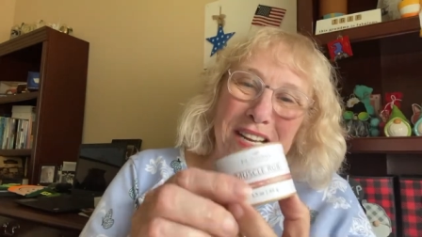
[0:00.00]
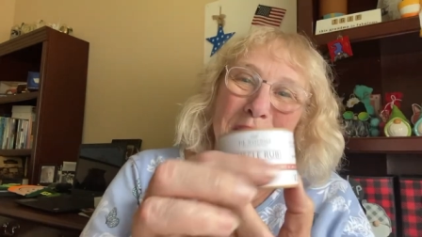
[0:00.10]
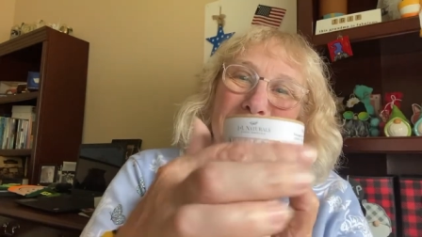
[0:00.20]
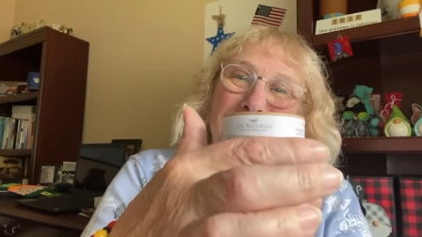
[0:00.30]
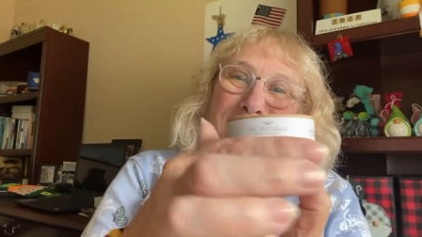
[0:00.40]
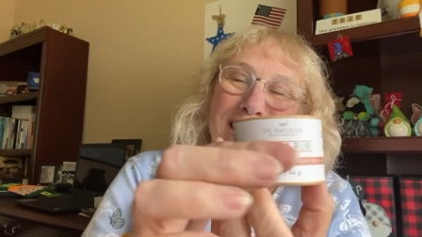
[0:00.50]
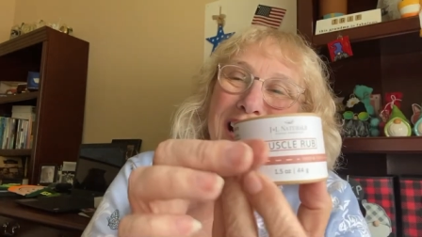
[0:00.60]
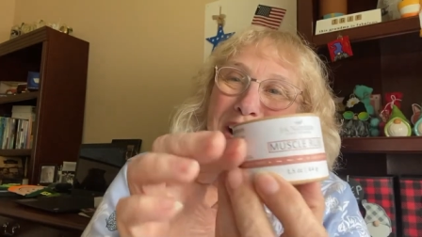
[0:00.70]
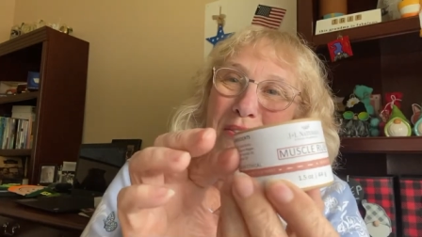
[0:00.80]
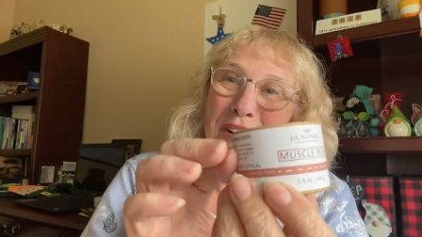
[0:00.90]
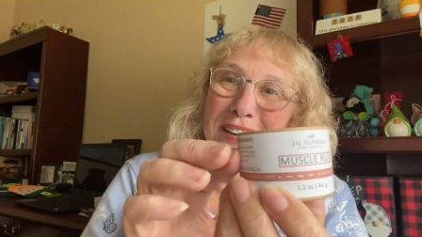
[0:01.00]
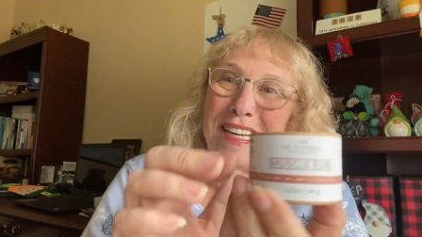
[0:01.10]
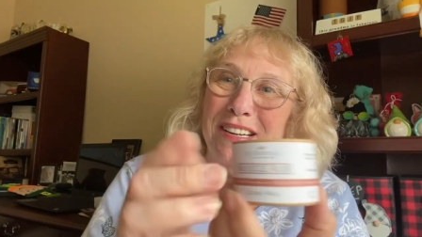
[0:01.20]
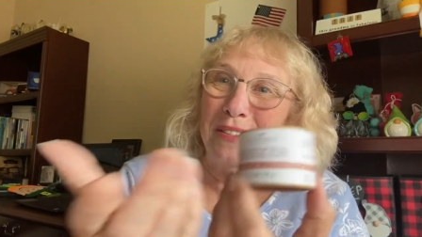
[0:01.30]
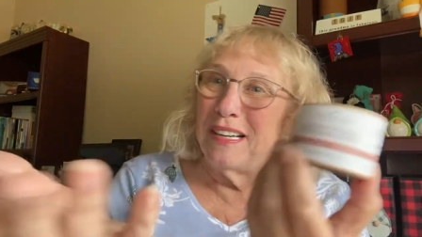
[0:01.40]
he was like a cow on
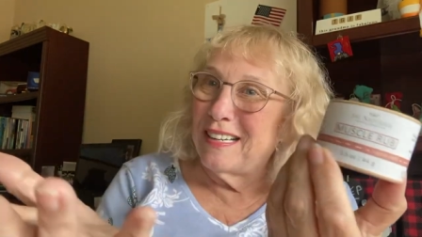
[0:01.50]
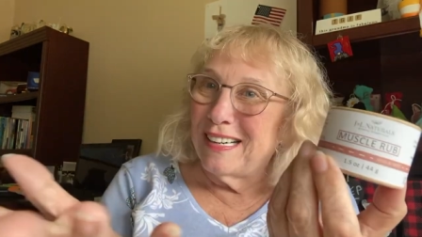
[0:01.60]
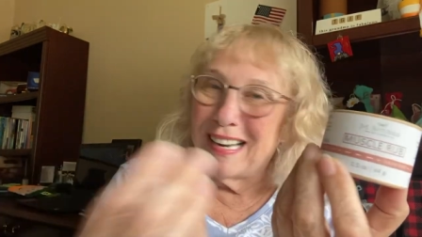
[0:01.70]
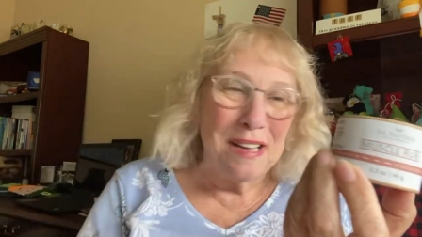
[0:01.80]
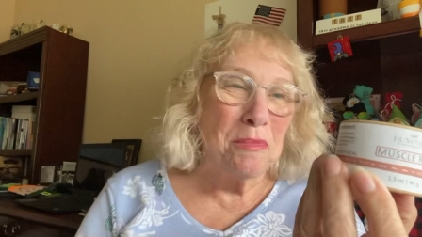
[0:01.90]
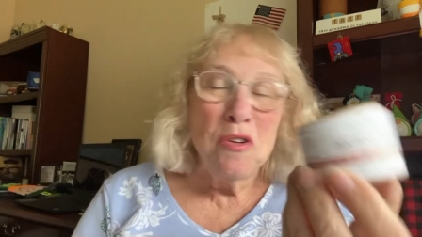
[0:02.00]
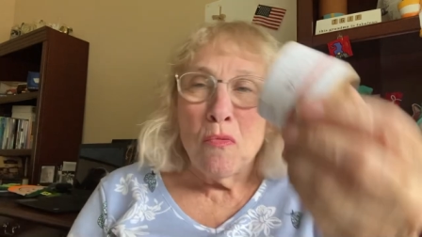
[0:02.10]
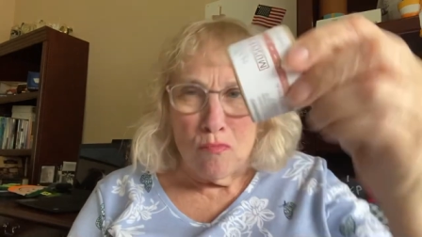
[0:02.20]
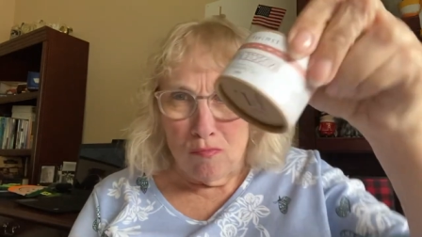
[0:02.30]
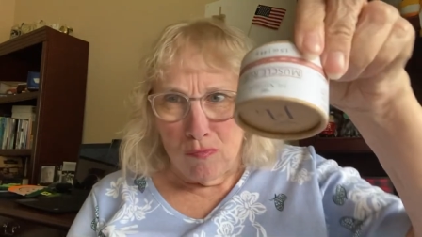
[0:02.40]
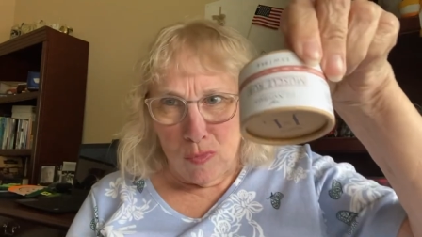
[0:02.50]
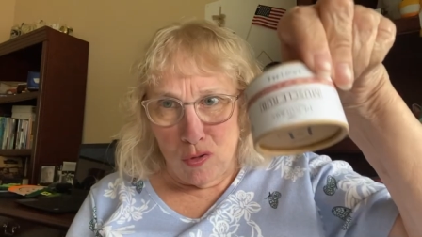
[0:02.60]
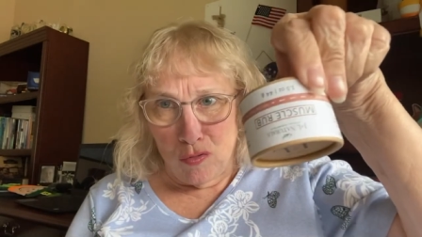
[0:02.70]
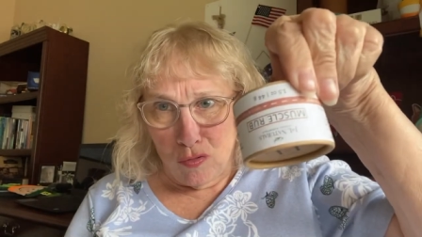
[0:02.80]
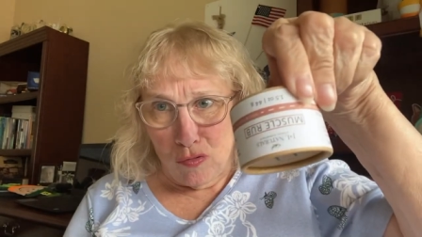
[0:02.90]
it or any kind of animal.
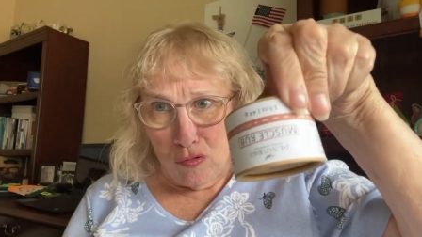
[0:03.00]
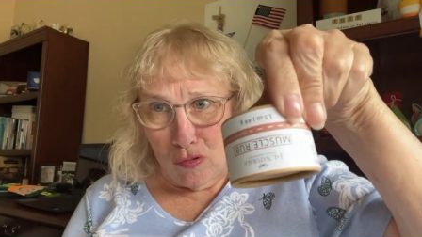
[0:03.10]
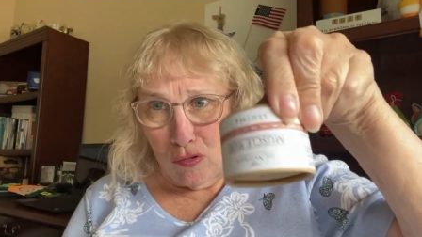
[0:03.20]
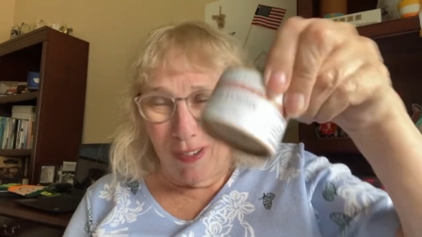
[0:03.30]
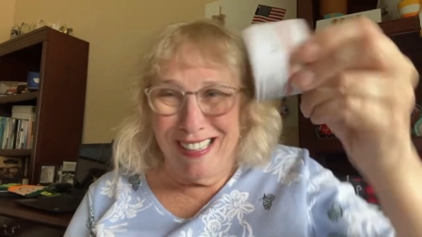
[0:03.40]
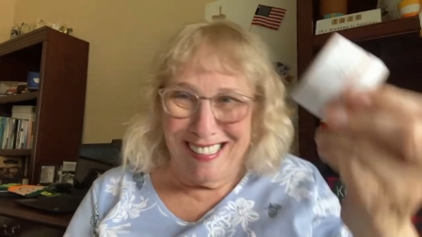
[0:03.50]
Moo.